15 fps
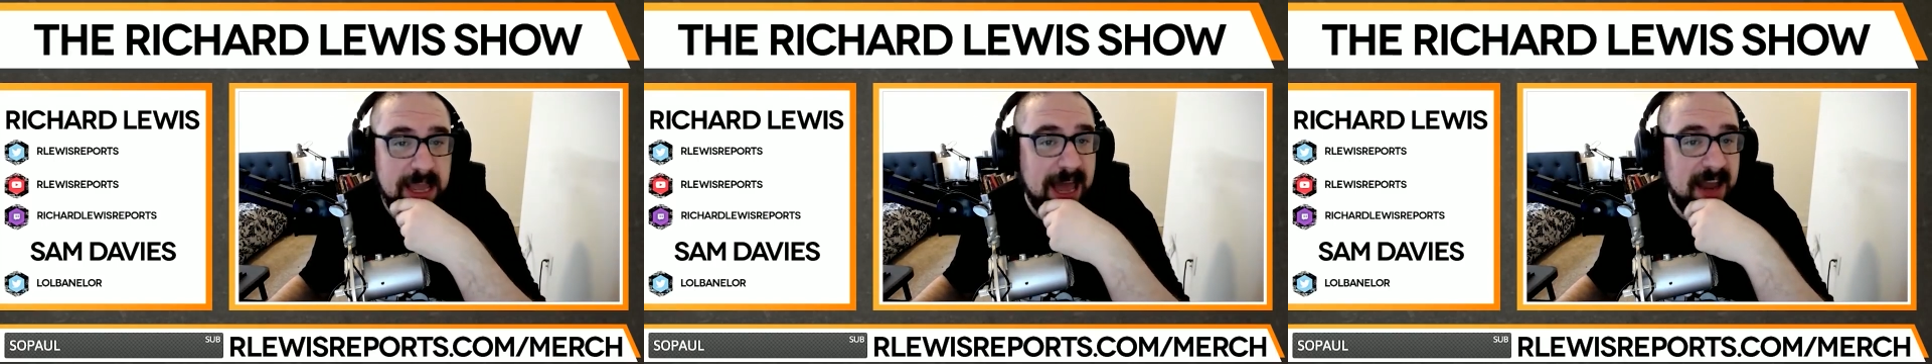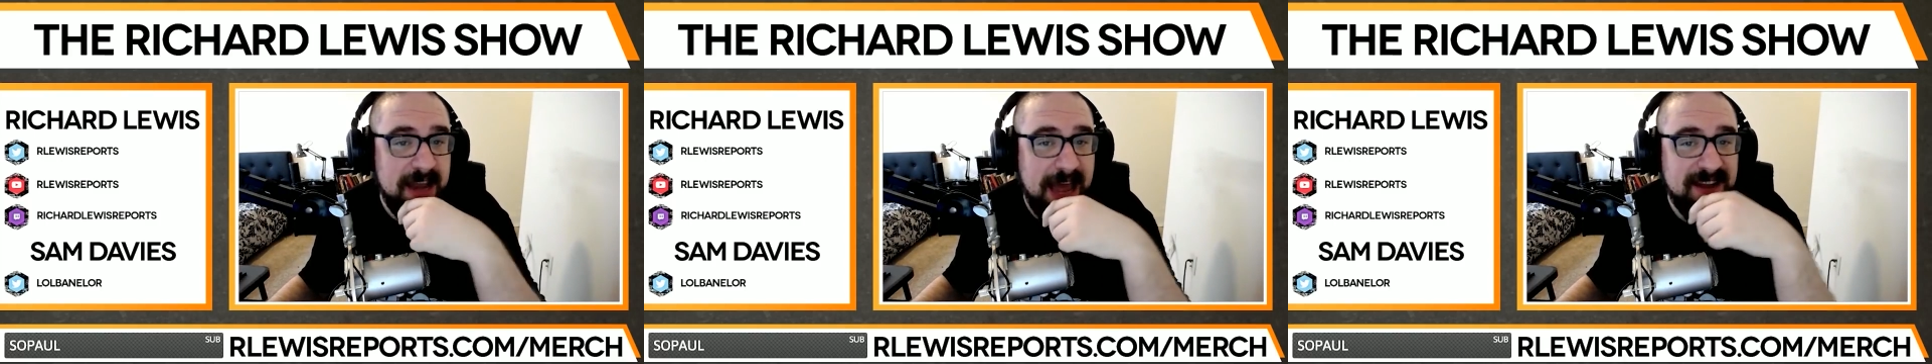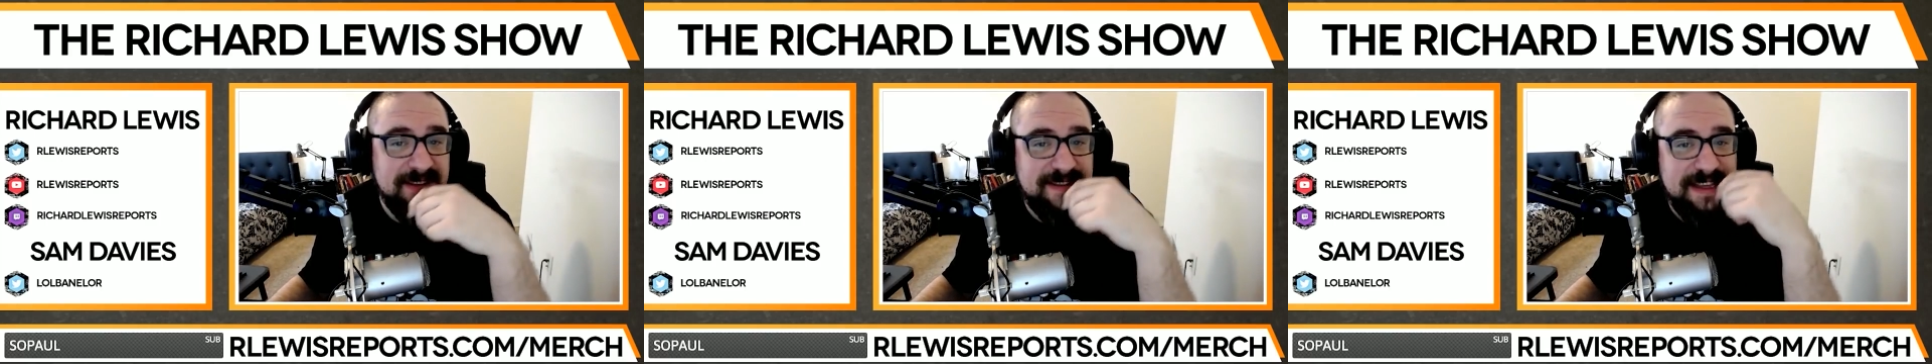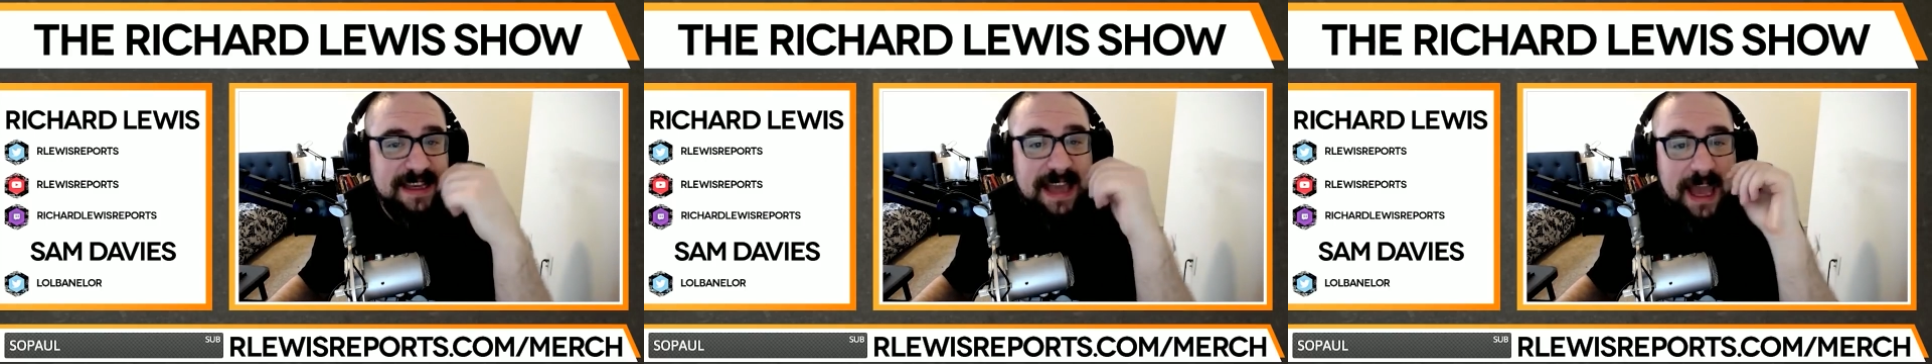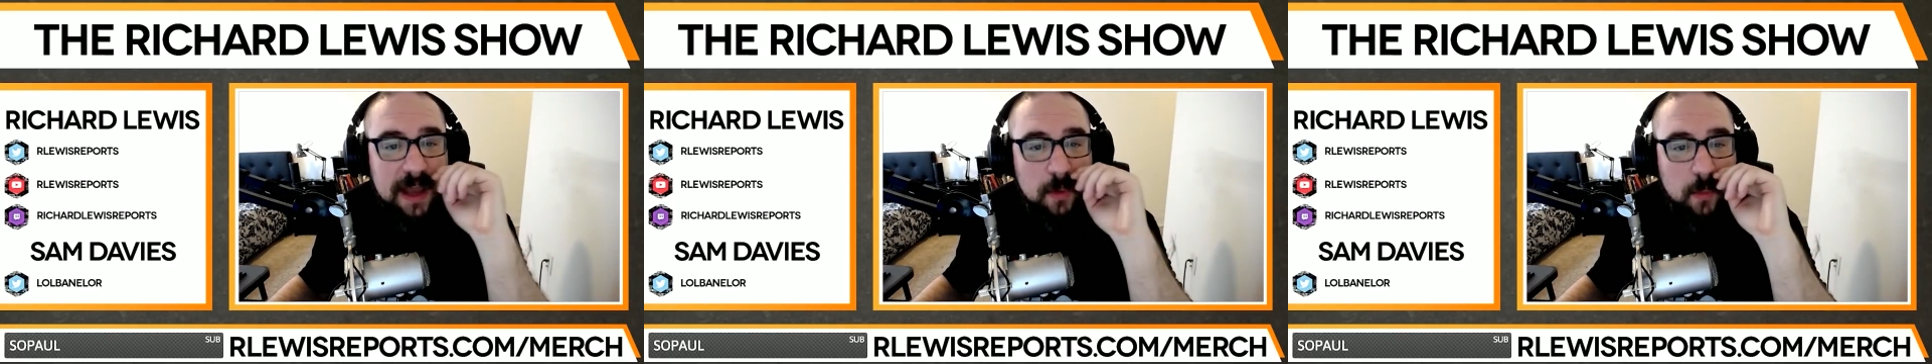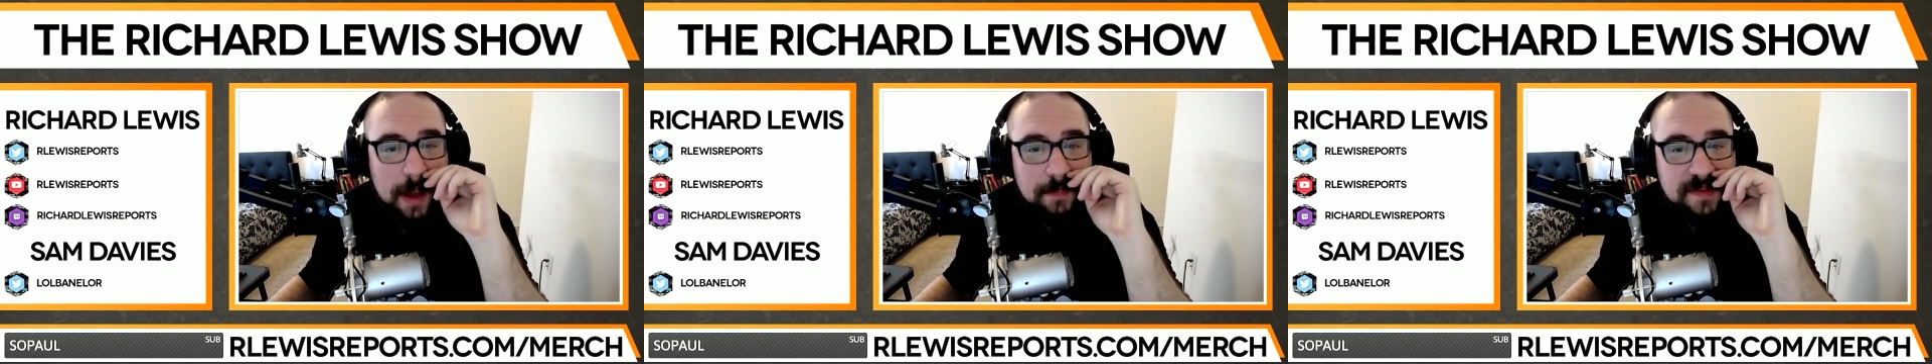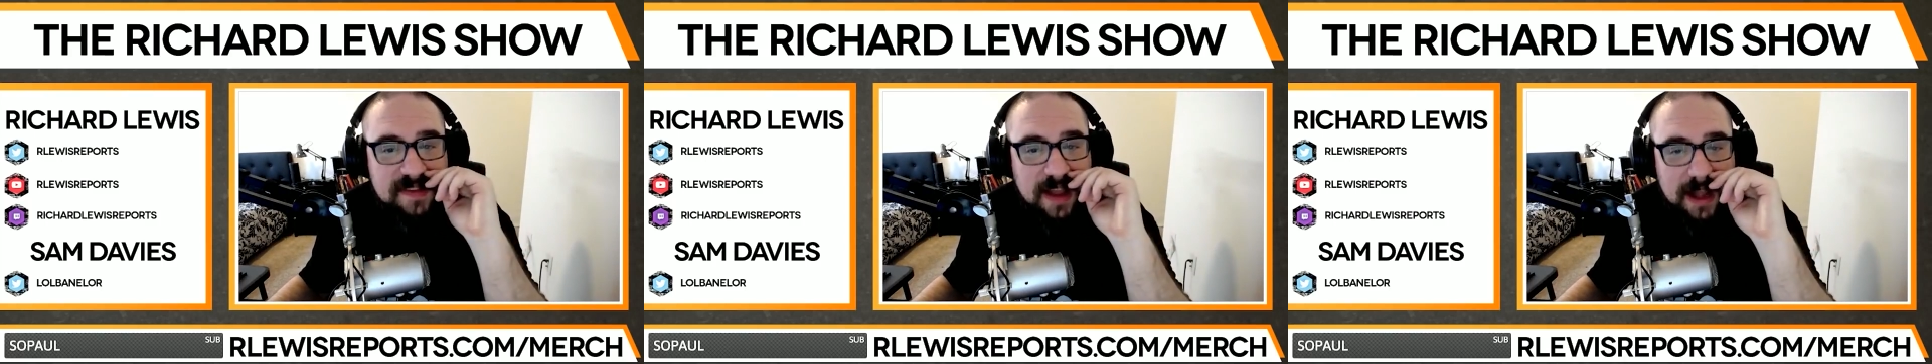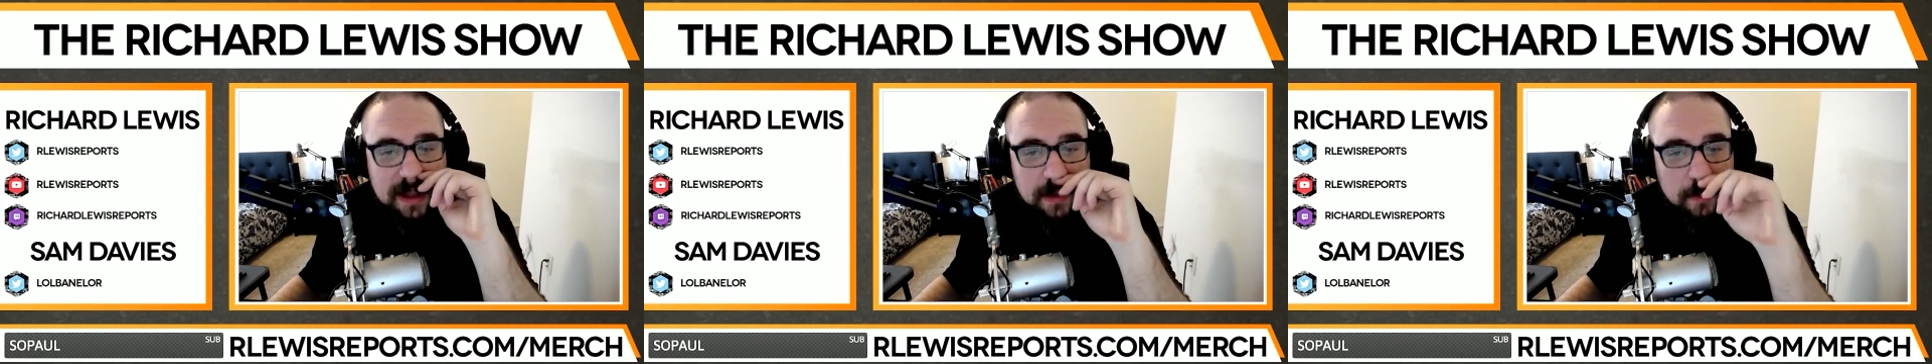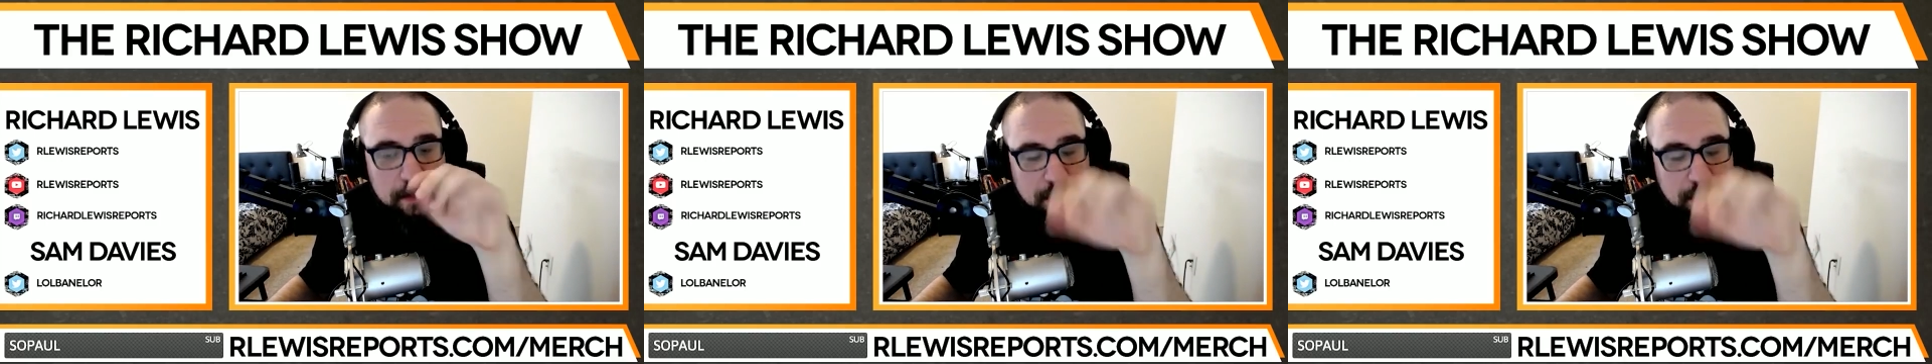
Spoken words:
an anti-gay website